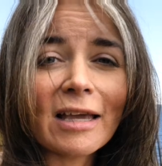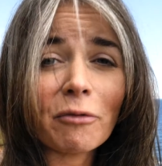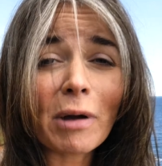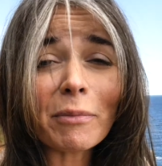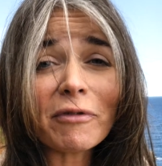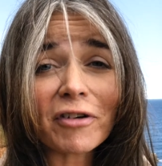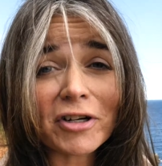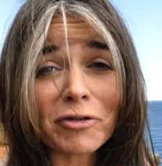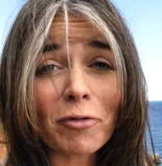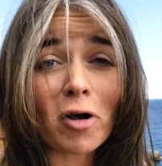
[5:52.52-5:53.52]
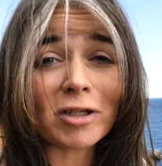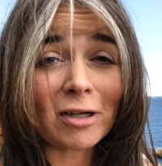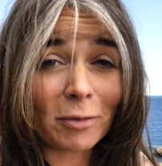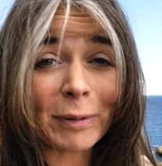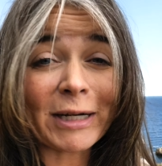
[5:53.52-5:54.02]
When we first rocked
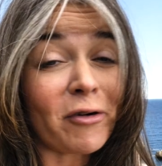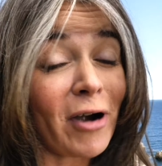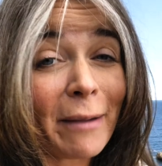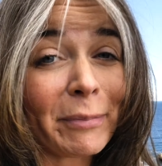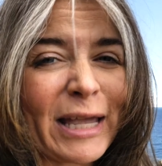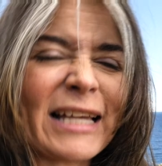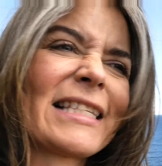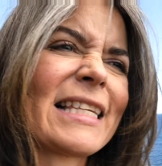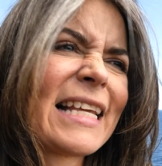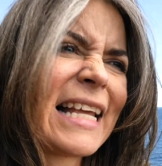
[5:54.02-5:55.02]
up in Krapitz,